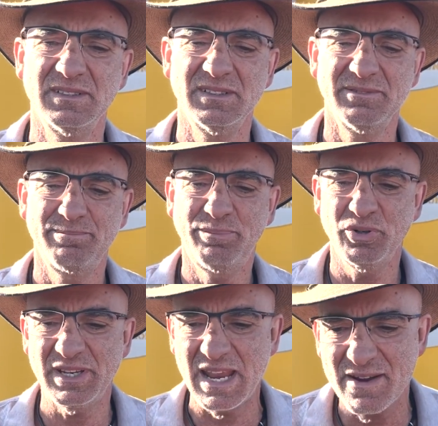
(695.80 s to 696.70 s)

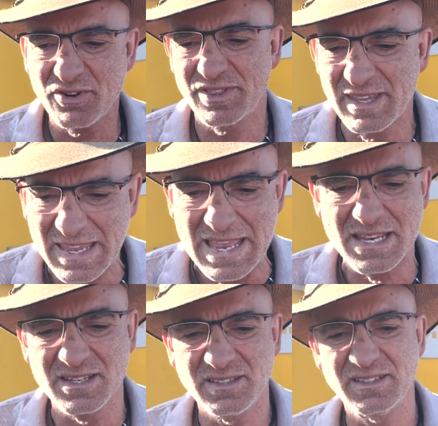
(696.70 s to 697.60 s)
putting everything in,
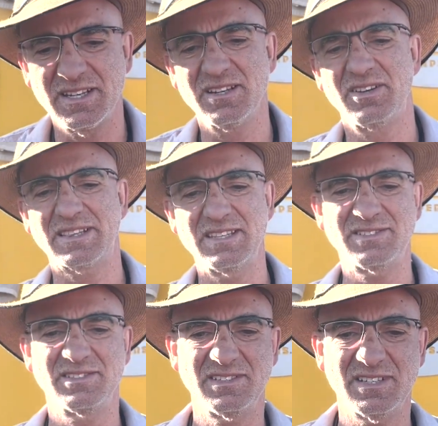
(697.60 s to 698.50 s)
you know, like this
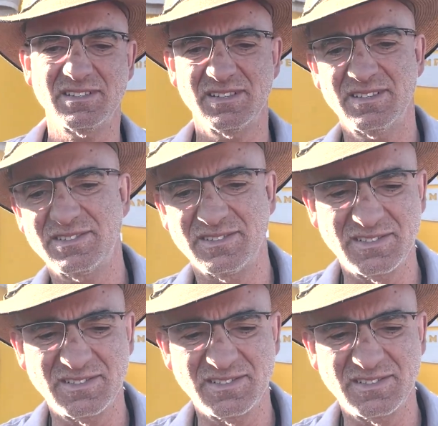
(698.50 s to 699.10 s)
is it, this is going to